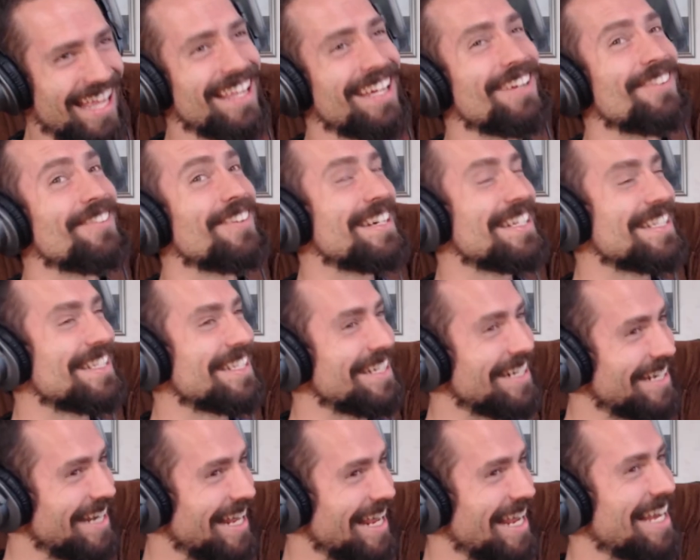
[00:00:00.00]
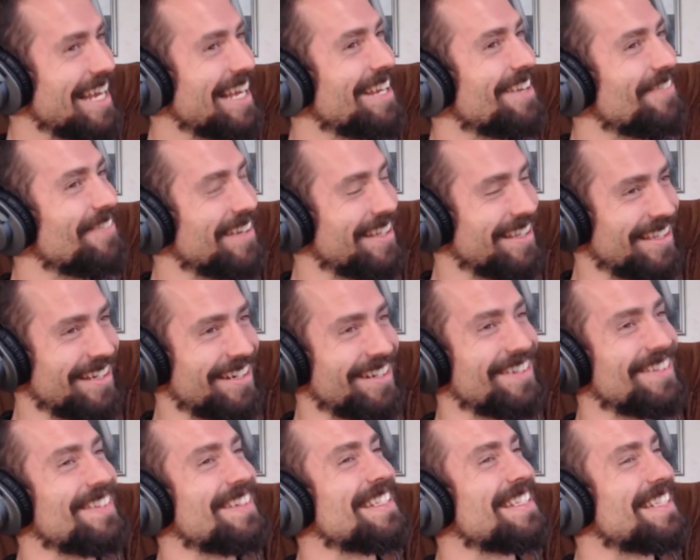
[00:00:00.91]
There wasn't an and, but
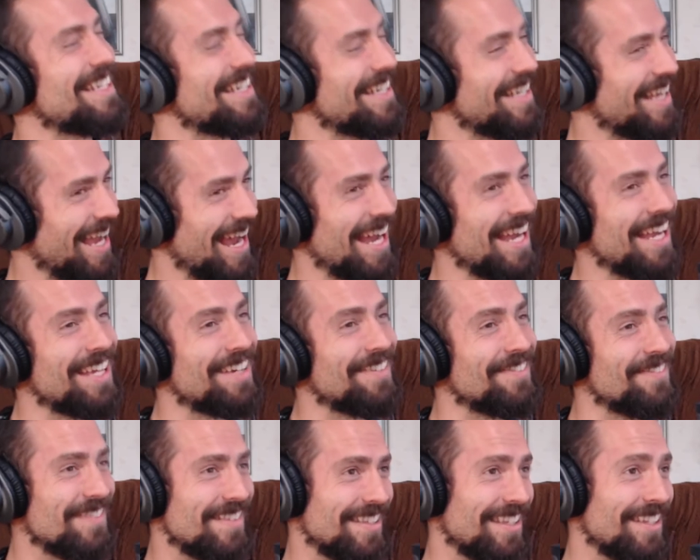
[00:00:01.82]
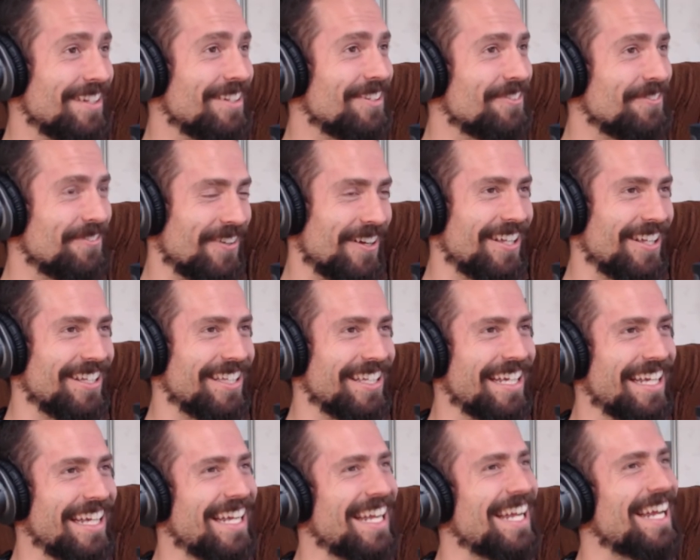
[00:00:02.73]
there was a I am still falling.